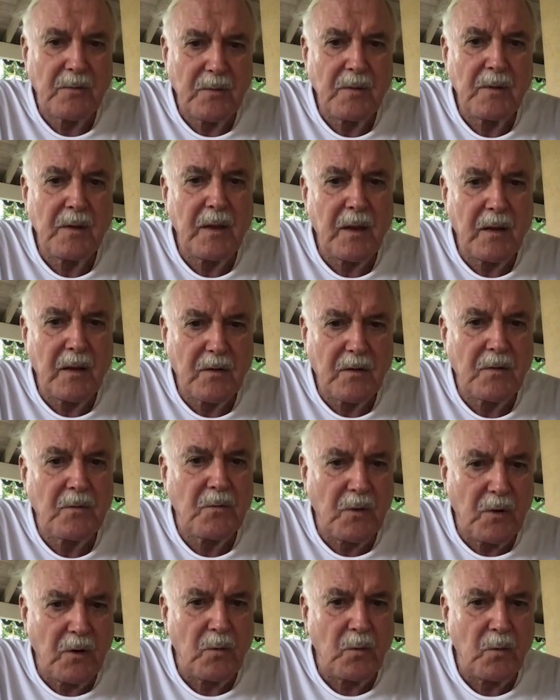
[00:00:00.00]
and that's a
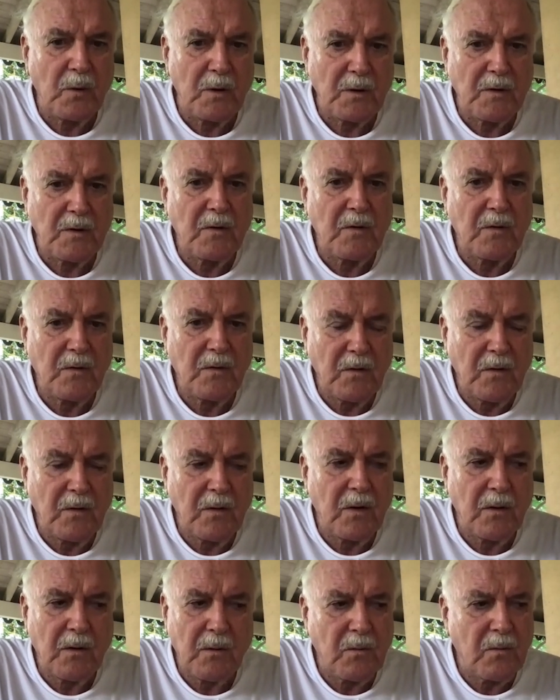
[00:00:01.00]
real world
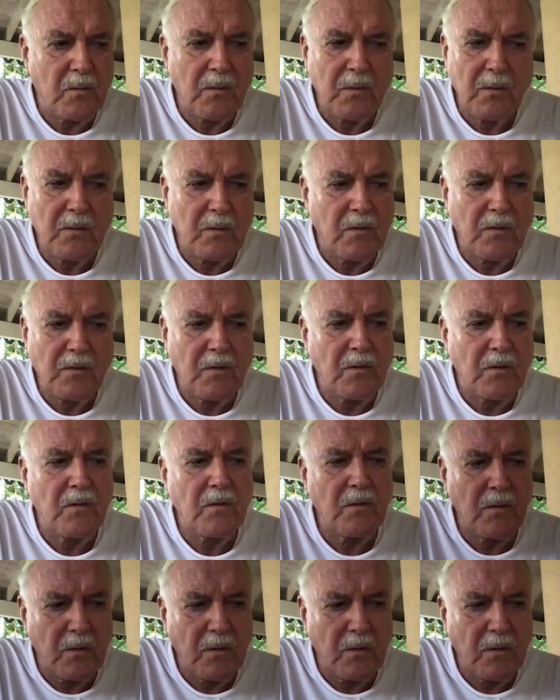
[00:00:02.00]
decision,